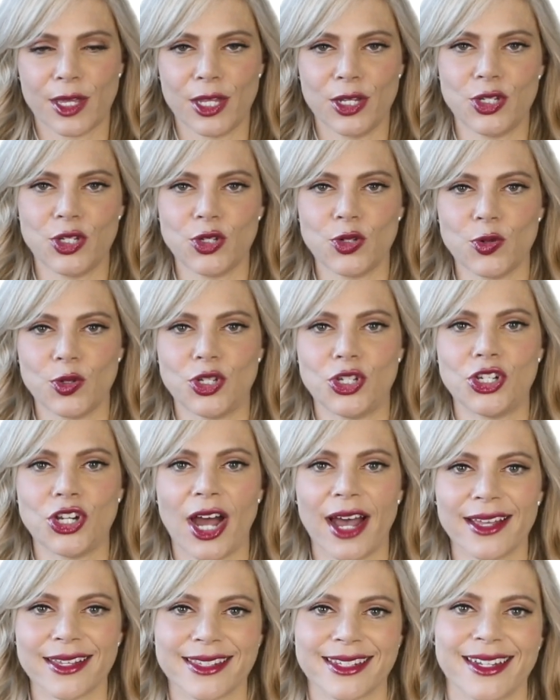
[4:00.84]
can do
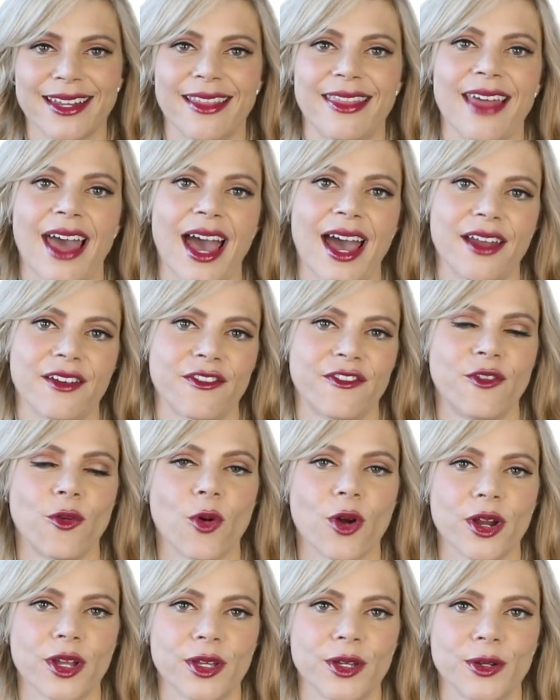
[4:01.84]
just that
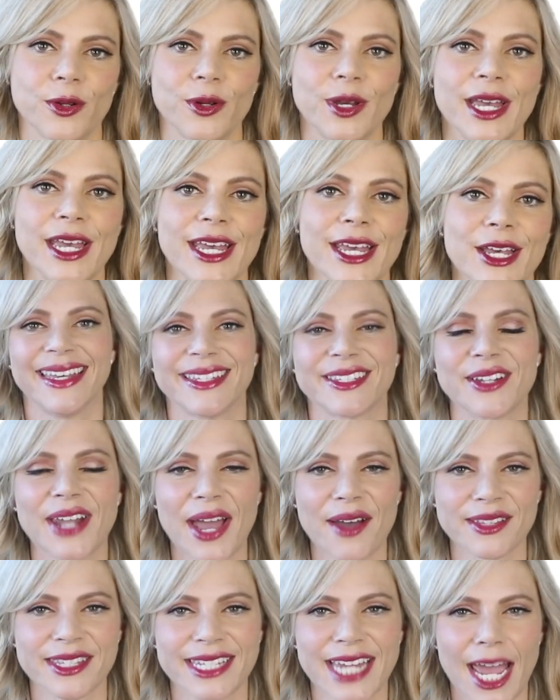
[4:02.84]
for you. So
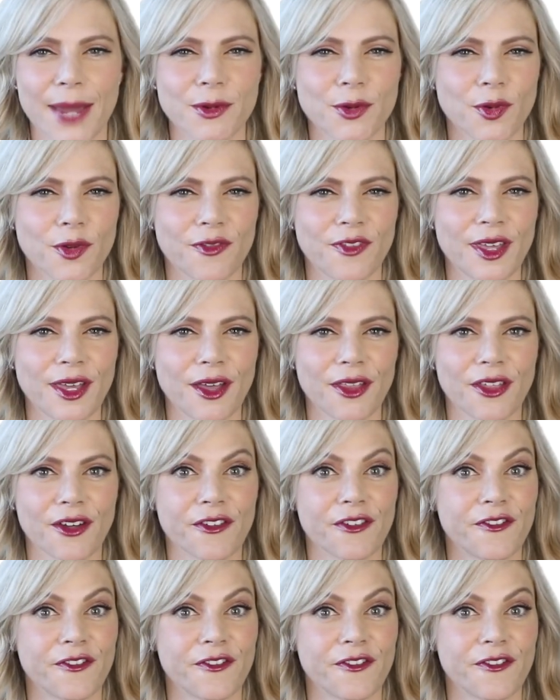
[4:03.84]
now it's time to reveal the